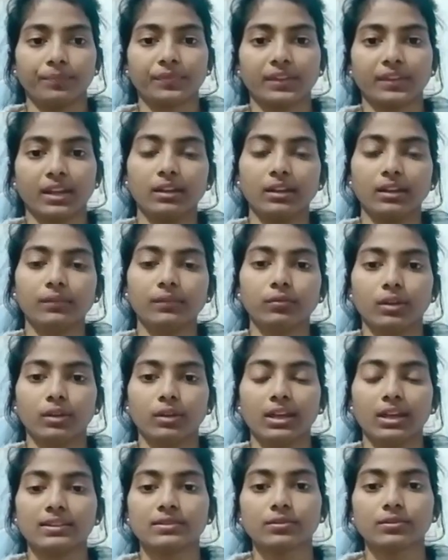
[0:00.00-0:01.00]

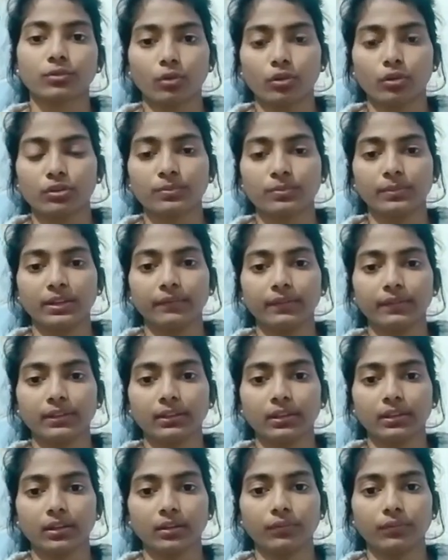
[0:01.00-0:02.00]
Grandiflora is cross between
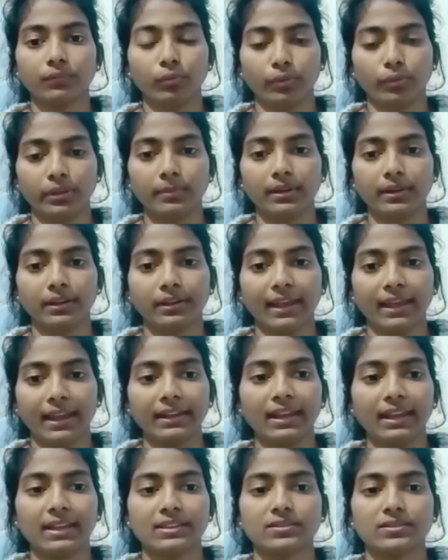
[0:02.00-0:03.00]
the Floribunda and
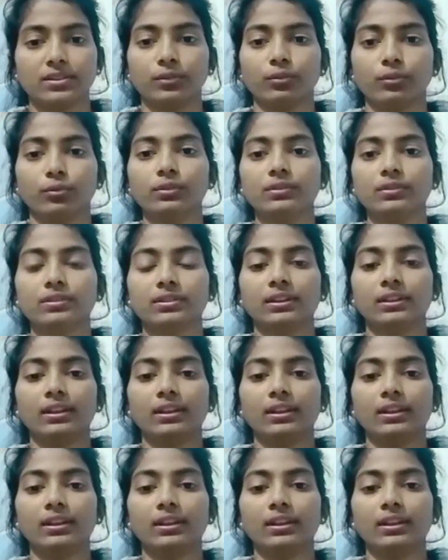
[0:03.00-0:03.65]
ST rose.